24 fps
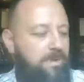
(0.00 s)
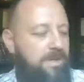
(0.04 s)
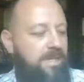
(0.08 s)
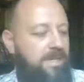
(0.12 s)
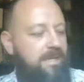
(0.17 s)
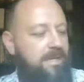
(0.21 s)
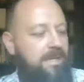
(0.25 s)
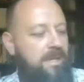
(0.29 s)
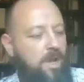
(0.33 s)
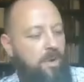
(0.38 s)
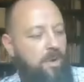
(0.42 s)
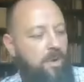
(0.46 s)
But
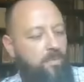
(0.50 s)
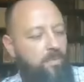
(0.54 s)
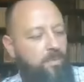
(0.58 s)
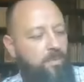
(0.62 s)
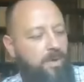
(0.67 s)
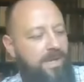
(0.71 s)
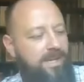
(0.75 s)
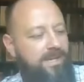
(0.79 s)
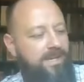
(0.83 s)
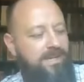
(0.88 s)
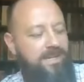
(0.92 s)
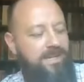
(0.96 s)
in
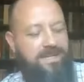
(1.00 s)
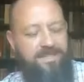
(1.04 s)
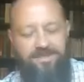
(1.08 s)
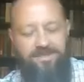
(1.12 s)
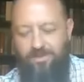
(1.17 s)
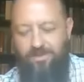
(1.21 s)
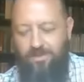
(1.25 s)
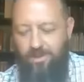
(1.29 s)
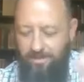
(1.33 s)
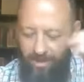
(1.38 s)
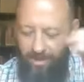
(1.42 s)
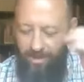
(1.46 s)
reading
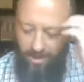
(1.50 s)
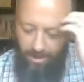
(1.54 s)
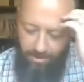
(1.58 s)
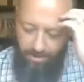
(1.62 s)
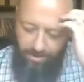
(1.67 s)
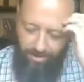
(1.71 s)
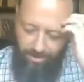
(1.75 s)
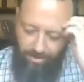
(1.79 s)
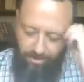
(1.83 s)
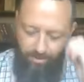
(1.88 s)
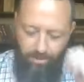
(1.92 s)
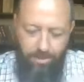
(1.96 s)
his sermon,
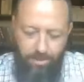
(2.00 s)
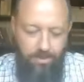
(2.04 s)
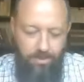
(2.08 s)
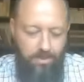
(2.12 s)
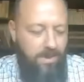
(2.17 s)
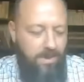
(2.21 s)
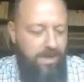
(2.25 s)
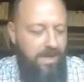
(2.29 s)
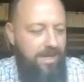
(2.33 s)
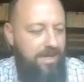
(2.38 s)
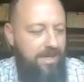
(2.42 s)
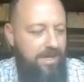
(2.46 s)
going
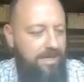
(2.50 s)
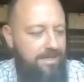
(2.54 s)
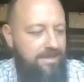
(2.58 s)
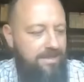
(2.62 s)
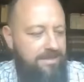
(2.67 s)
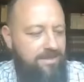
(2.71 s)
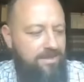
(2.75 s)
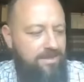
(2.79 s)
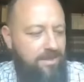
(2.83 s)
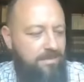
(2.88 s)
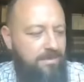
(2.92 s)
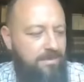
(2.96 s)
through
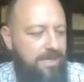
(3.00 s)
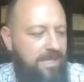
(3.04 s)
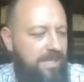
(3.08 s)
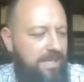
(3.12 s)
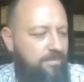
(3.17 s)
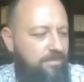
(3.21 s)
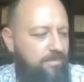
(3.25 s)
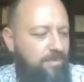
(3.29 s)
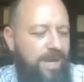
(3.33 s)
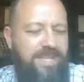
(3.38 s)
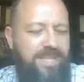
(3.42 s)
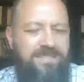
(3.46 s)
his sermon,
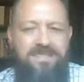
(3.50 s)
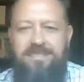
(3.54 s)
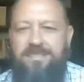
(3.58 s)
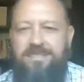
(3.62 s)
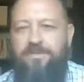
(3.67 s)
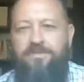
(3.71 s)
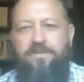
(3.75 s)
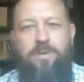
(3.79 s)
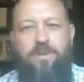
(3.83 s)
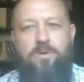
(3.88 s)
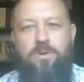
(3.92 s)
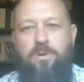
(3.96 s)
he raises
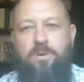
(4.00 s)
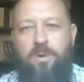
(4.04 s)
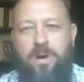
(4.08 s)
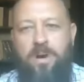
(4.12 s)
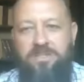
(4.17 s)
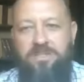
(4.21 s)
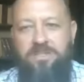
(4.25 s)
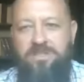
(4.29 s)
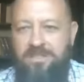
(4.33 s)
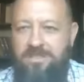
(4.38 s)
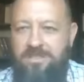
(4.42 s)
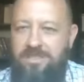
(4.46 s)
a few
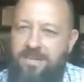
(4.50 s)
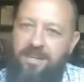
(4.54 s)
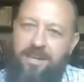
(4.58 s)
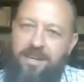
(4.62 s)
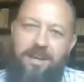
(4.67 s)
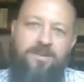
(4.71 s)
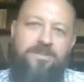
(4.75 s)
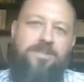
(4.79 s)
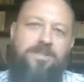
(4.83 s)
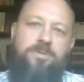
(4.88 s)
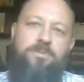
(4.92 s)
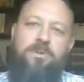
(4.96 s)
questions that I
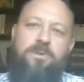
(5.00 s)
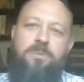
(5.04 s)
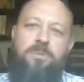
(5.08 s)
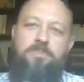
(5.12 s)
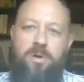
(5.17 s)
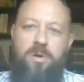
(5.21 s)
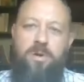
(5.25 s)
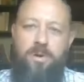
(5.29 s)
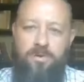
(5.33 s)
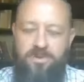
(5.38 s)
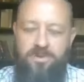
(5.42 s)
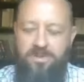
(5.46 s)
also want
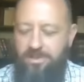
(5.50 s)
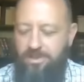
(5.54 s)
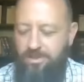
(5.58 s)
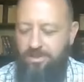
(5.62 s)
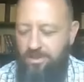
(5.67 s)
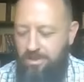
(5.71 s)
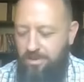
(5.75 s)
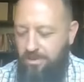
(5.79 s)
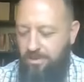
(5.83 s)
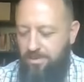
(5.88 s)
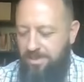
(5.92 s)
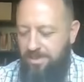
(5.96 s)
to post to
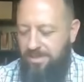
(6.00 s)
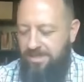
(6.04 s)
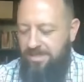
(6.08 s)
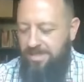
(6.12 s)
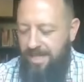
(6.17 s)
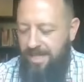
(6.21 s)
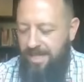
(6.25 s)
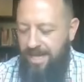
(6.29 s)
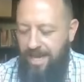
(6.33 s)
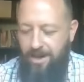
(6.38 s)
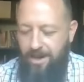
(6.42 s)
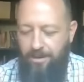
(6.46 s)
you to
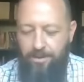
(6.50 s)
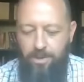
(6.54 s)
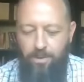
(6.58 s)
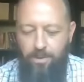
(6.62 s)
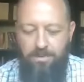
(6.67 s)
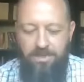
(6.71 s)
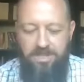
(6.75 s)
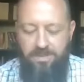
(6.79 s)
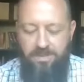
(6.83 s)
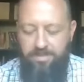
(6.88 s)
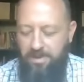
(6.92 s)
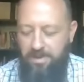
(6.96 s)
see how you
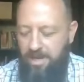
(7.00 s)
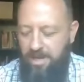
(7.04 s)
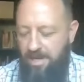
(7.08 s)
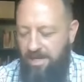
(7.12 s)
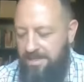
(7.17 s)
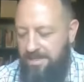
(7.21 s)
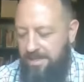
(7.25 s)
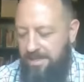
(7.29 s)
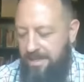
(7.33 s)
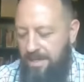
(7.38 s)
respond.